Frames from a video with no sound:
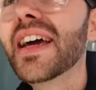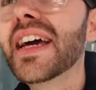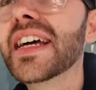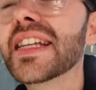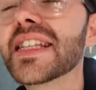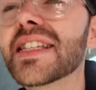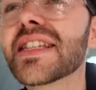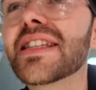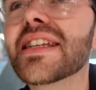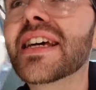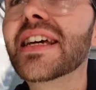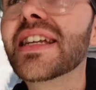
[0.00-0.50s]

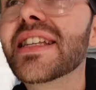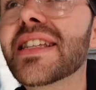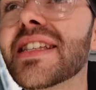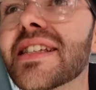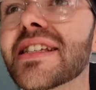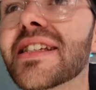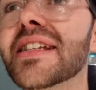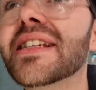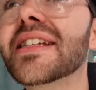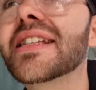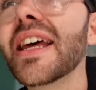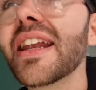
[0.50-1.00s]
it's, it's
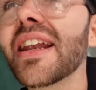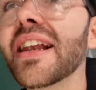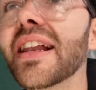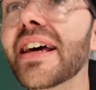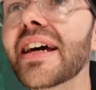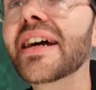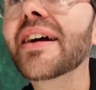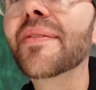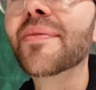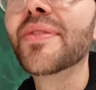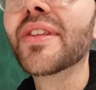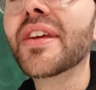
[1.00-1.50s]

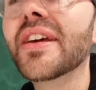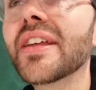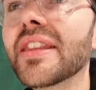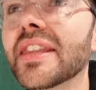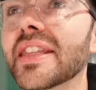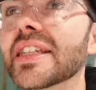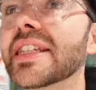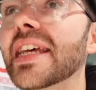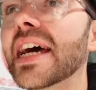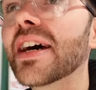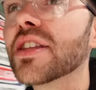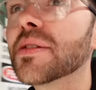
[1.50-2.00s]
suddenly
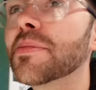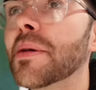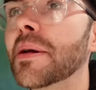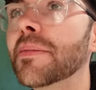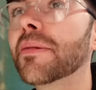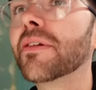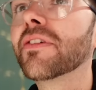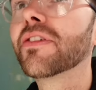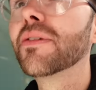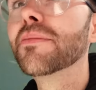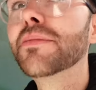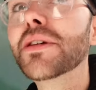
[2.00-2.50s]
the
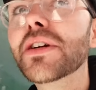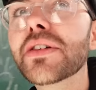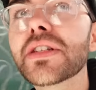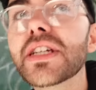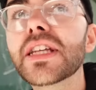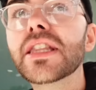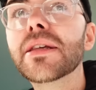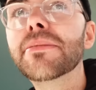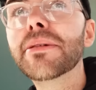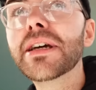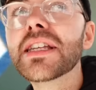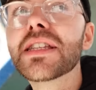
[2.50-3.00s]
townspeople from Beauty
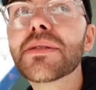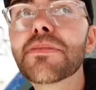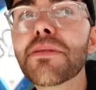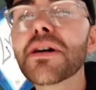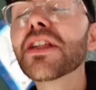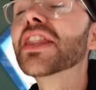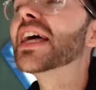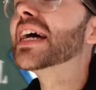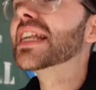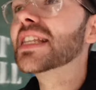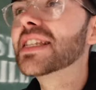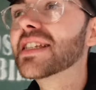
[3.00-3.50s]
and the Beast,
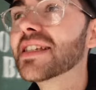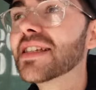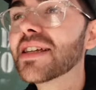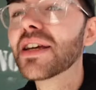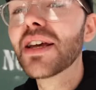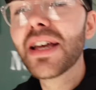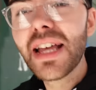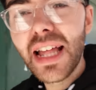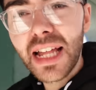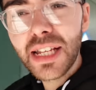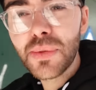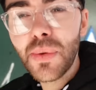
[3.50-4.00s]
but that's,
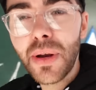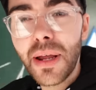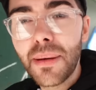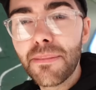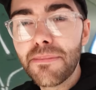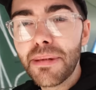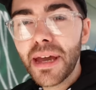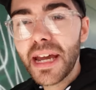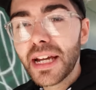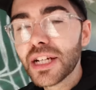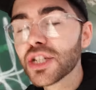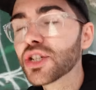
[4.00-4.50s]
that's what
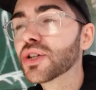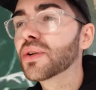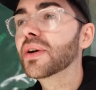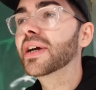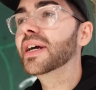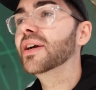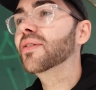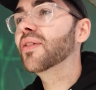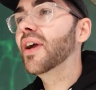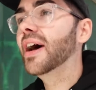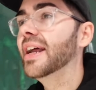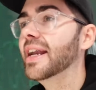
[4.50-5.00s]
I'm
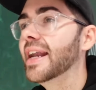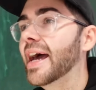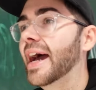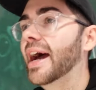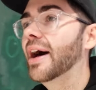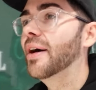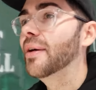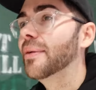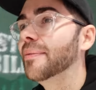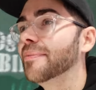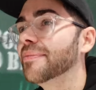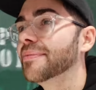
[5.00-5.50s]
picturing right now.